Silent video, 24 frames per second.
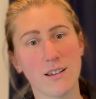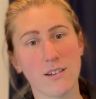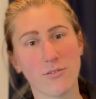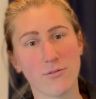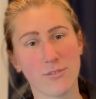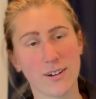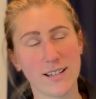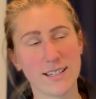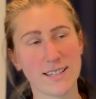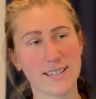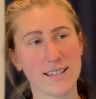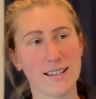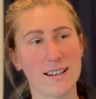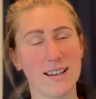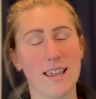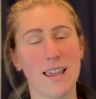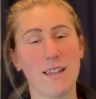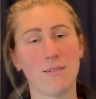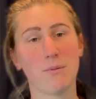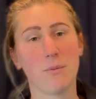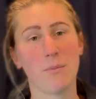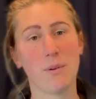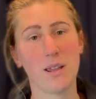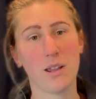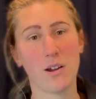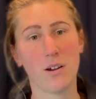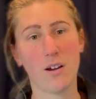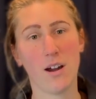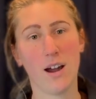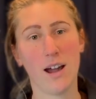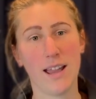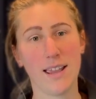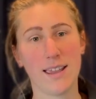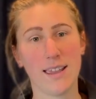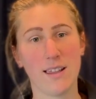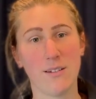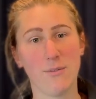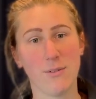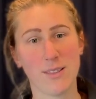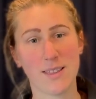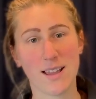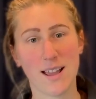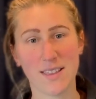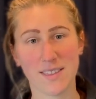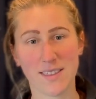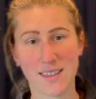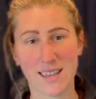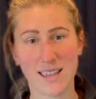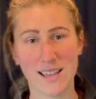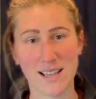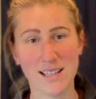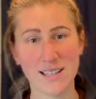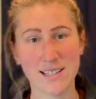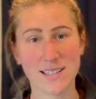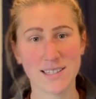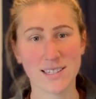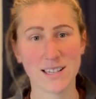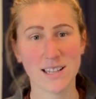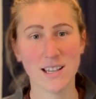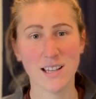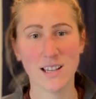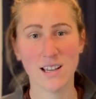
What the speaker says: recently when we go hiking with other kids,